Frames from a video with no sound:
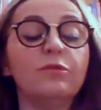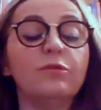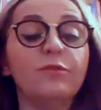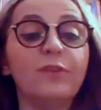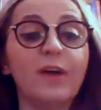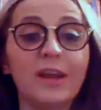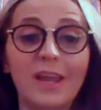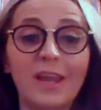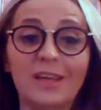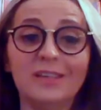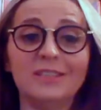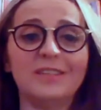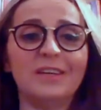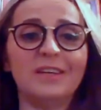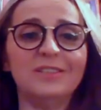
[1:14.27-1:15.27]
very
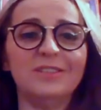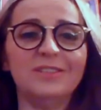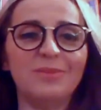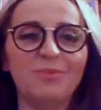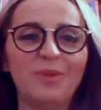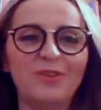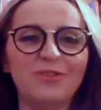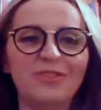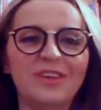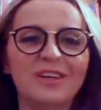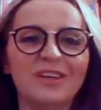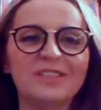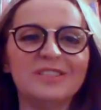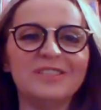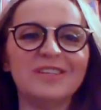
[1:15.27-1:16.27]
excited about
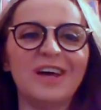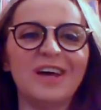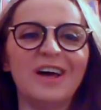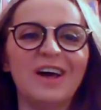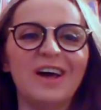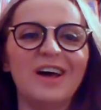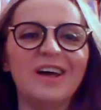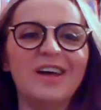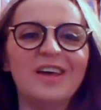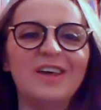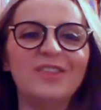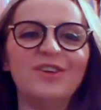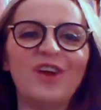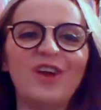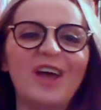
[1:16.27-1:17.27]
this.
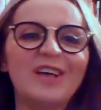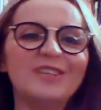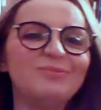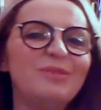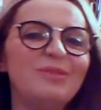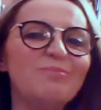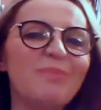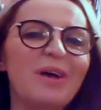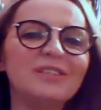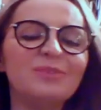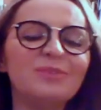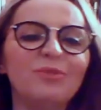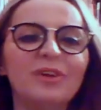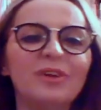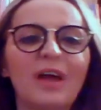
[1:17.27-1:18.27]
There has been
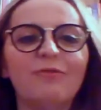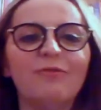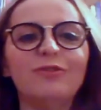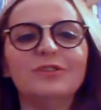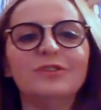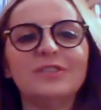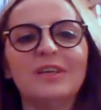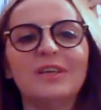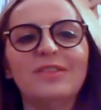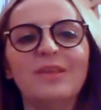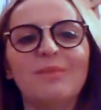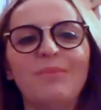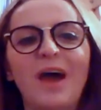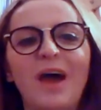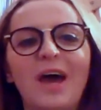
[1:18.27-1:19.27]
multiple efforts in
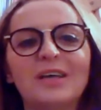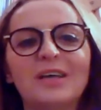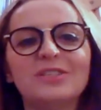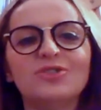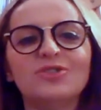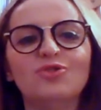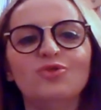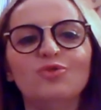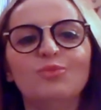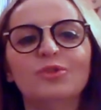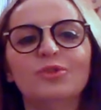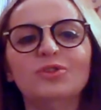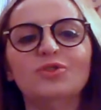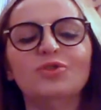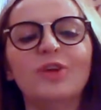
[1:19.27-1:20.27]
the past to
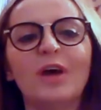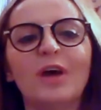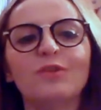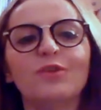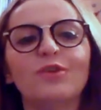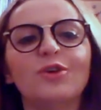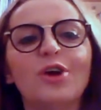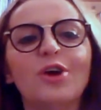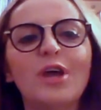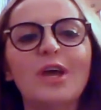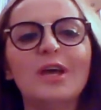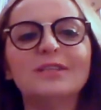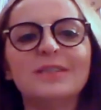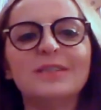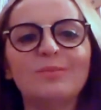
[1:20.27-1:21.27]
put together
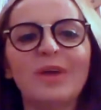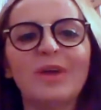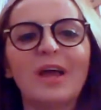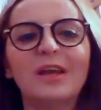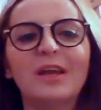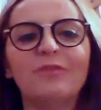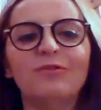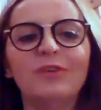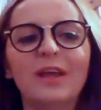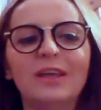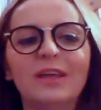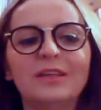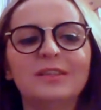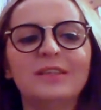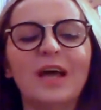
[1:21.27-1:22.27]
some kind of
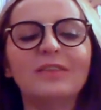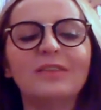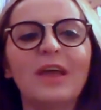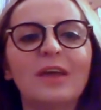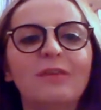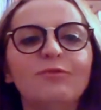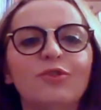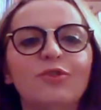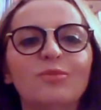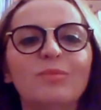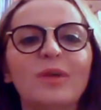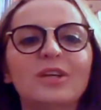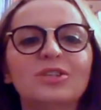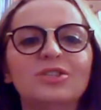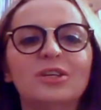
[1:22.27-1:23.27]
like a data
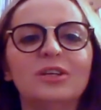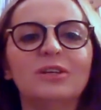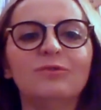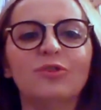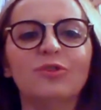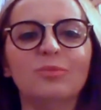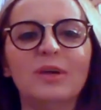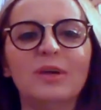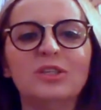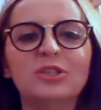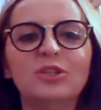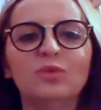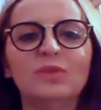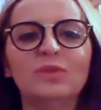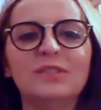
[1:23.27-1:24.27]
information for
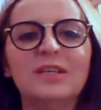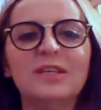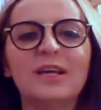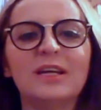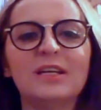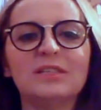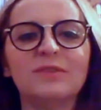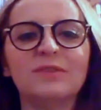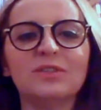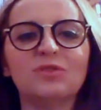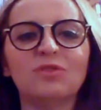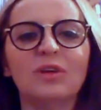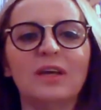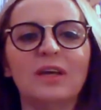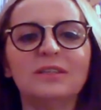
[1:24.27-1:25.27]
patients with CNS
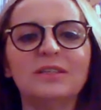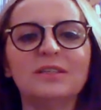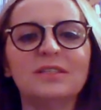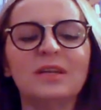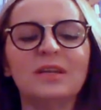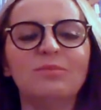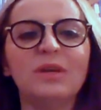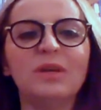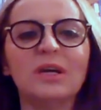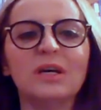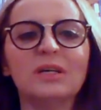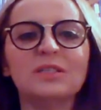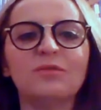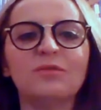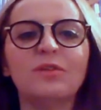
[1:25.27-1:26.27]
vasculitis. And
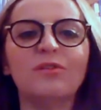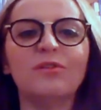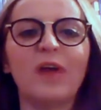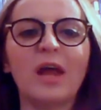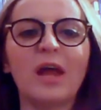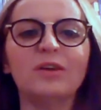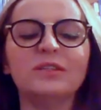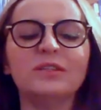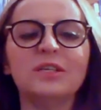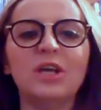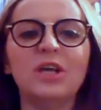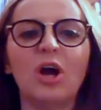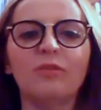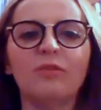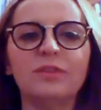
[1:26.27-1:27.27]
because of the
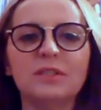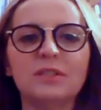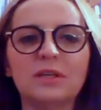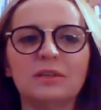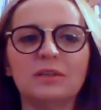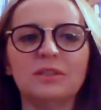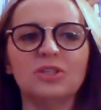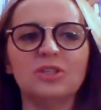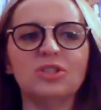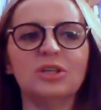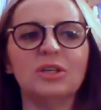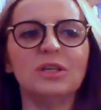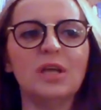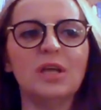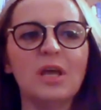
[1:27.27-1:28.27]
rarity of this
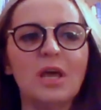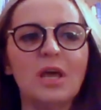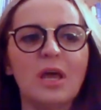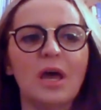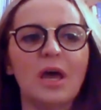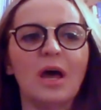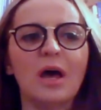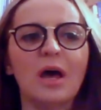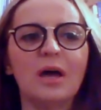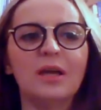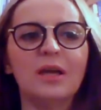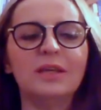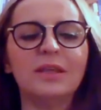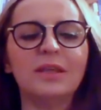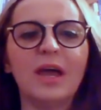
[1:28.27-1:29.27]
condition,
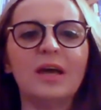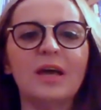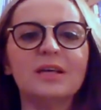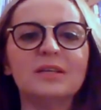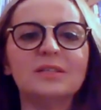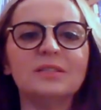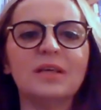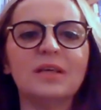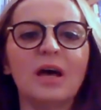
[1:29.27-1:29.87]
it has